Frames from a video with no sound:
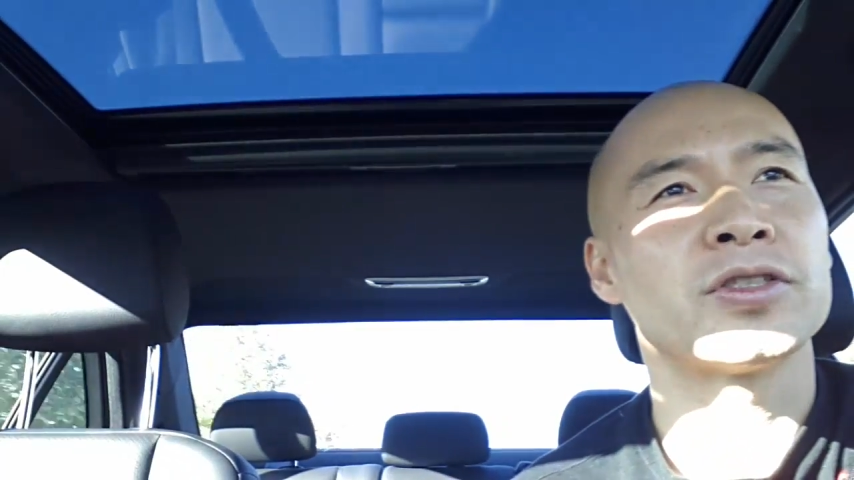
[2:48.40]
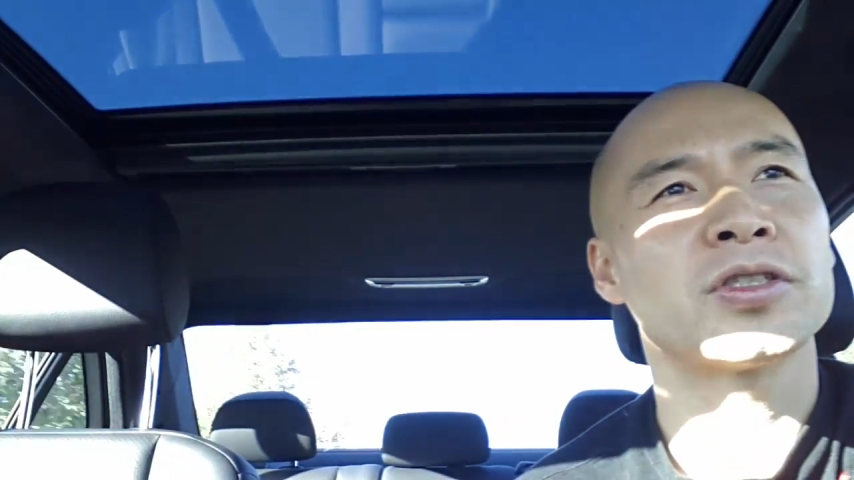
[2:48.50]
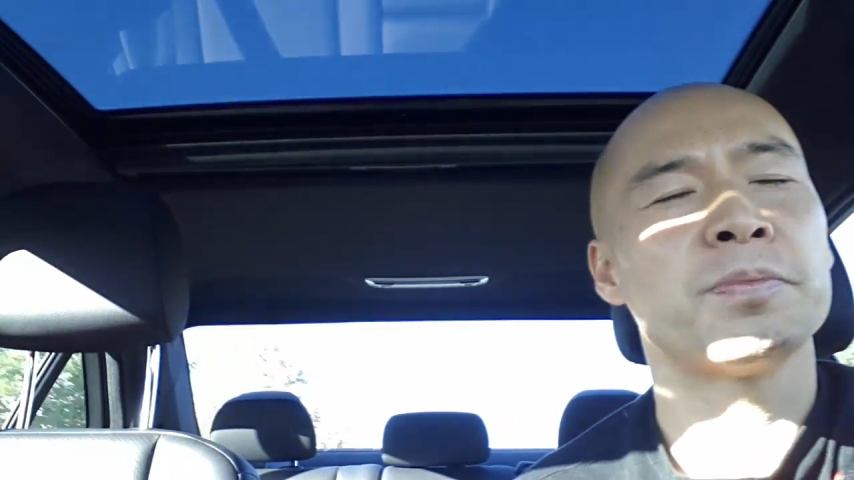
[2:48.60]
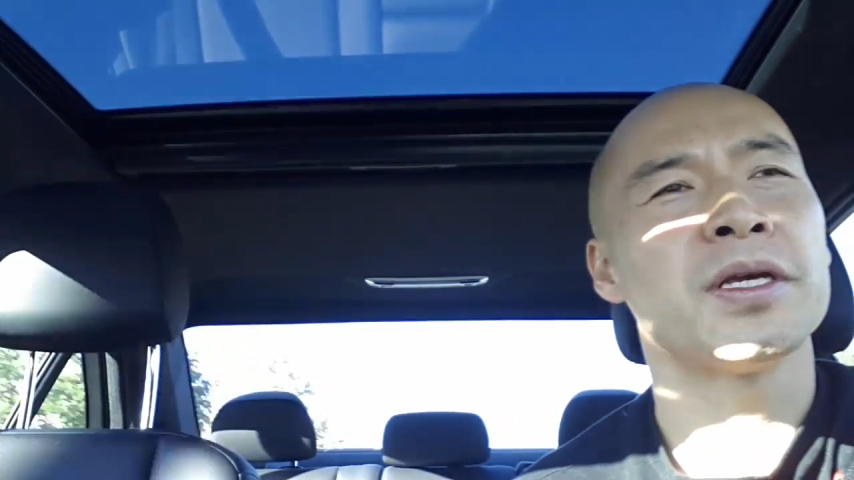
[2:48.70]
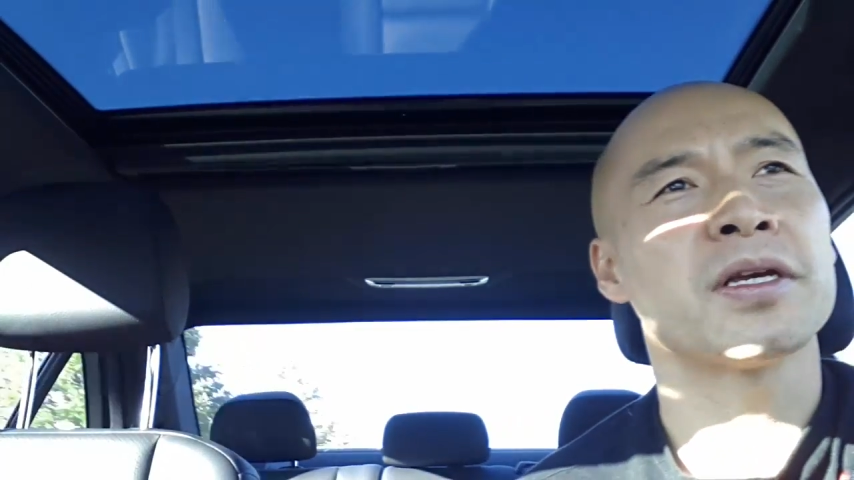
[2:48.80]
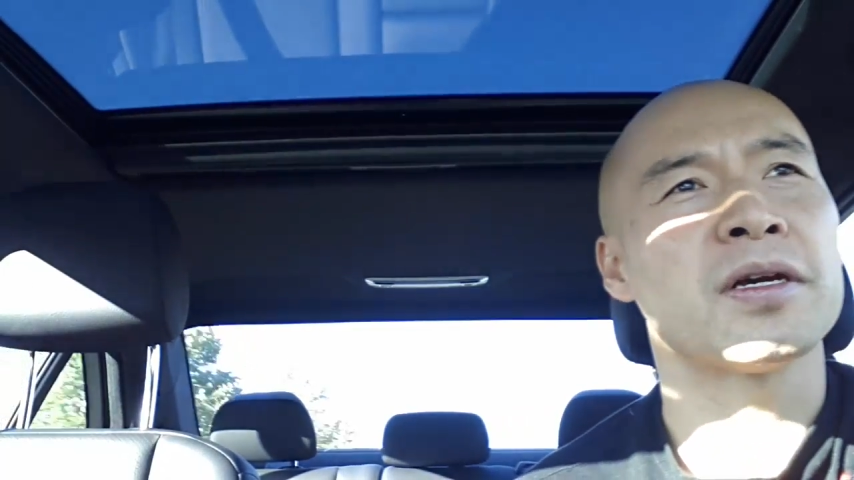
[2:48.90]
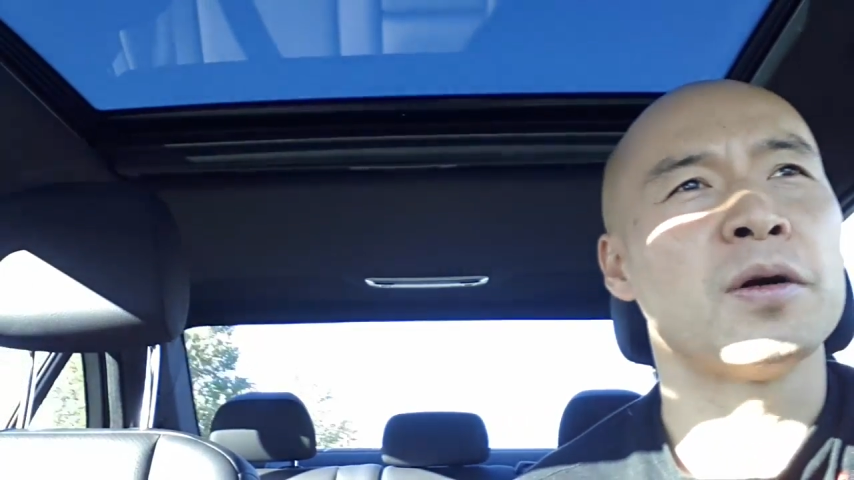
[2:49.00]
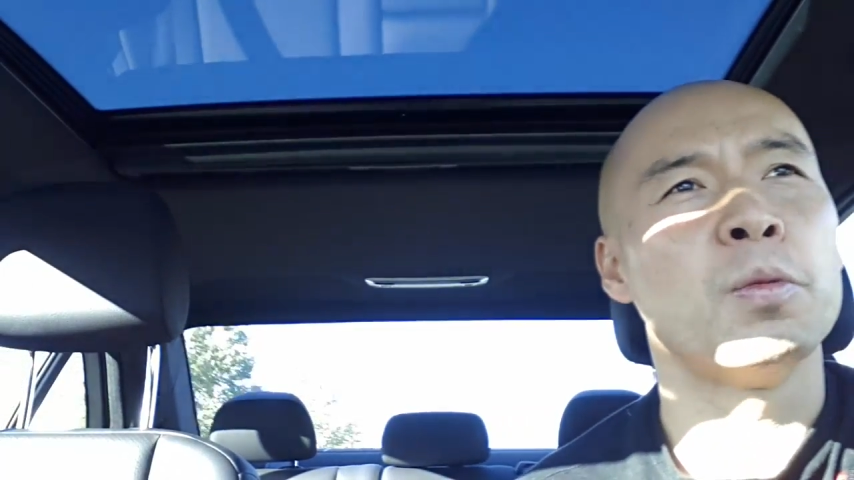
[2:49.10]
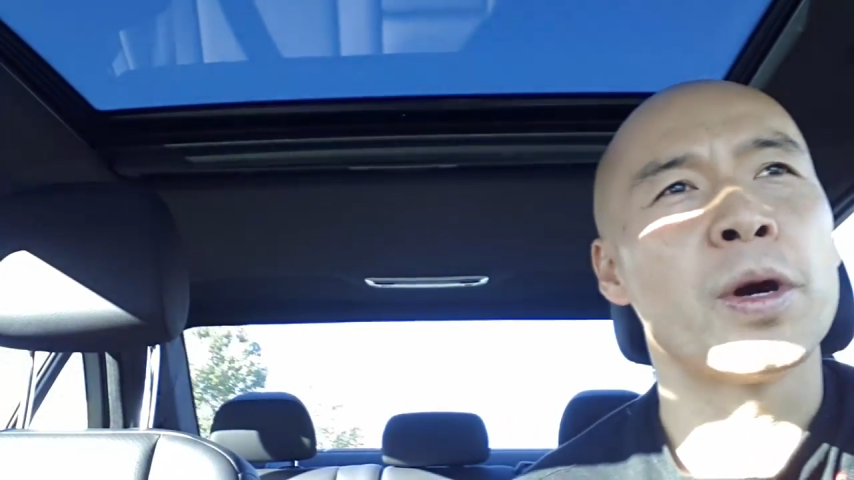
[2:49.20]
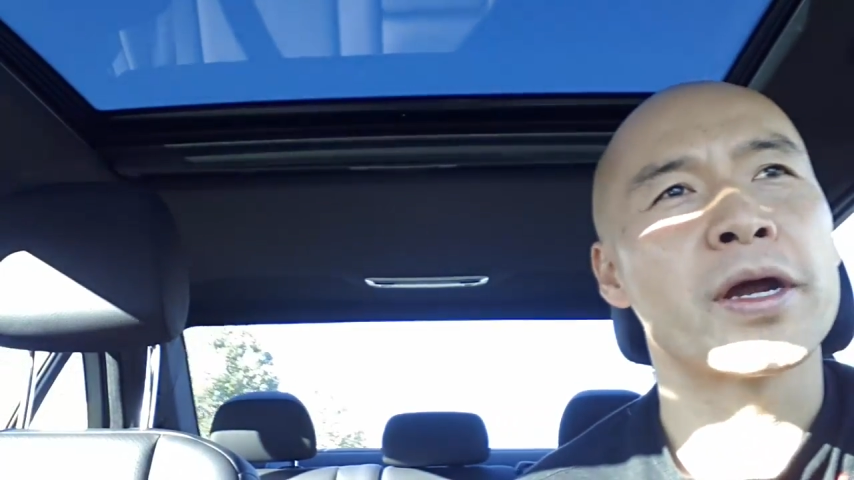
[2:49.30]
is just being
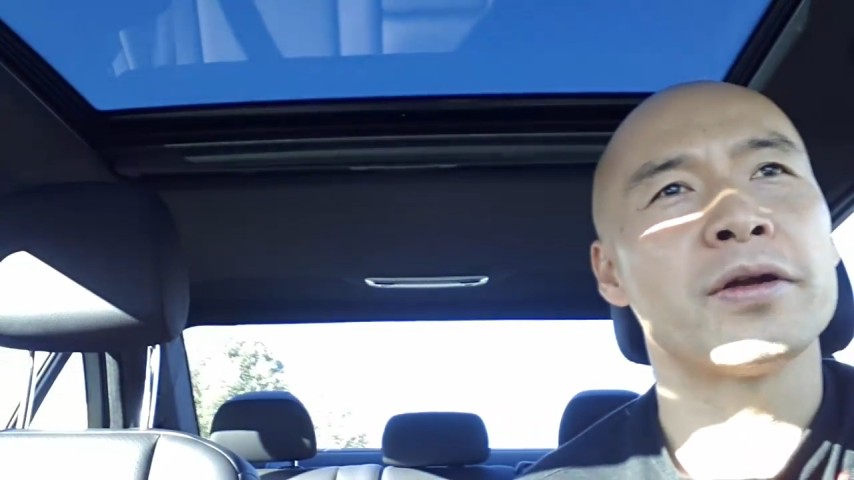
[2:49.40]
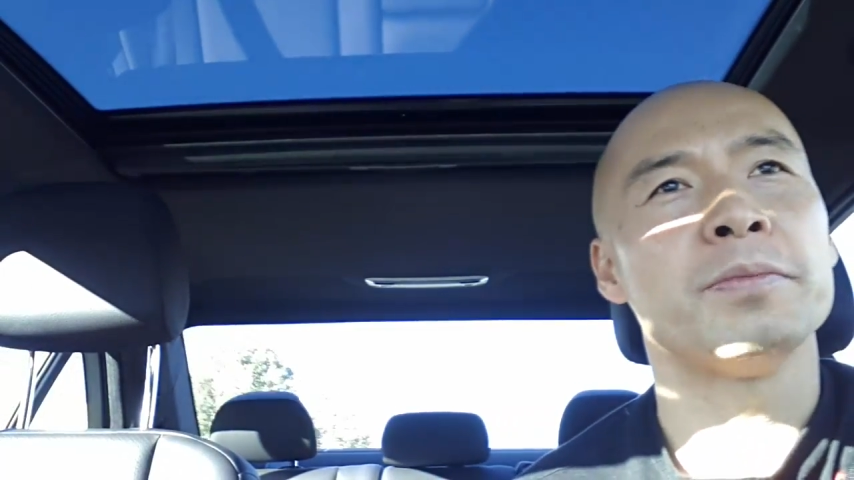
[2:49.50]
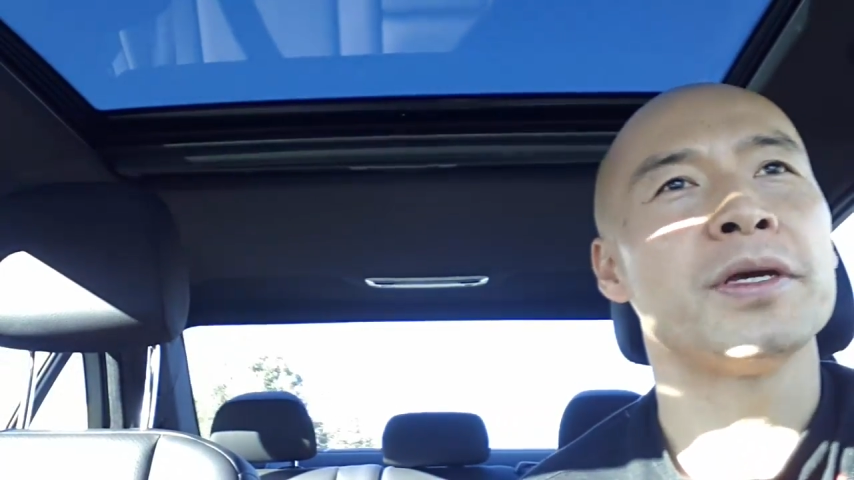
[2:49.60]
aware,